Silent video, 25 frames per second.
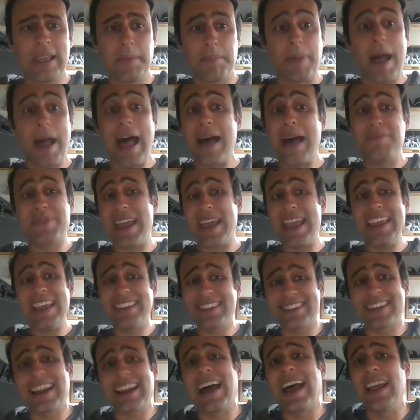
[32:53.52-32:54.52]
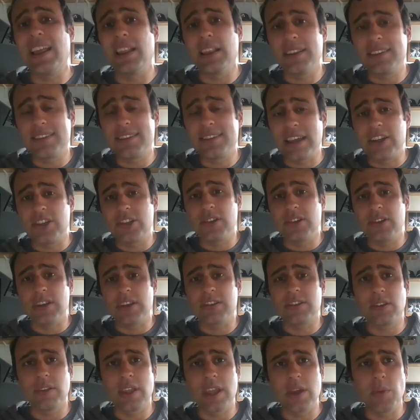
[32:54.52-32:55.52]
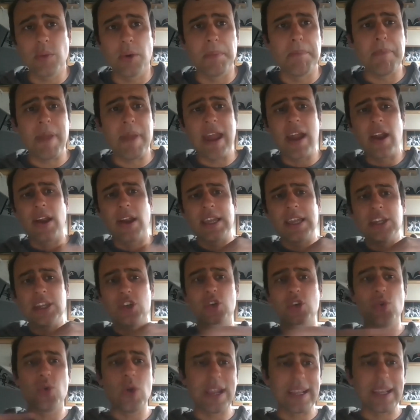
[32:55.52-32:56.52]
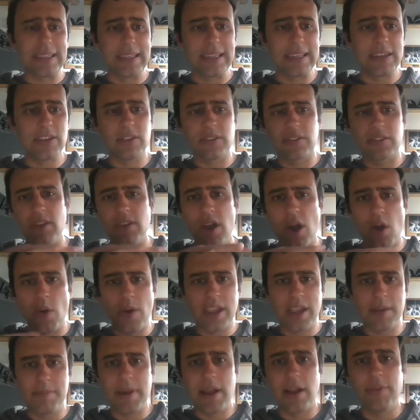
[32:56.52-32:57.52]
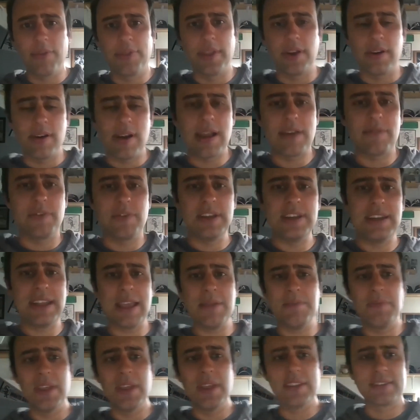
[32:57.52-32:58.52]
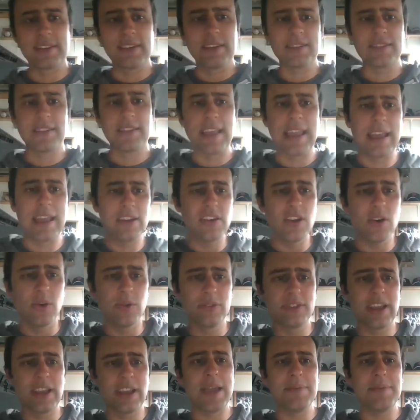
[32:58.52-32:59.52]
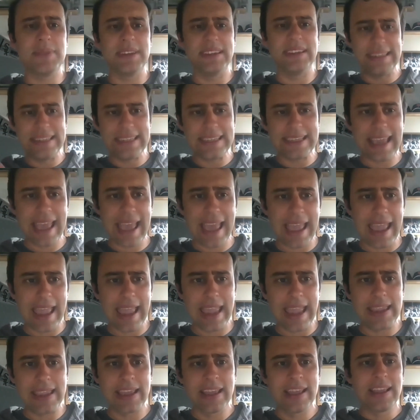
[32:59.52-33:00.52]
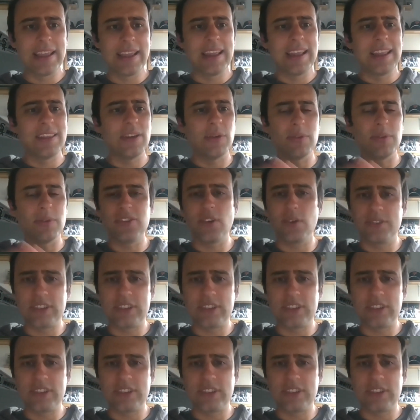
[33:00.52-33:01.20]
Pompeii style, essentially. So they were buried quickly, just going about their everyday business. They had no time to decay. There was no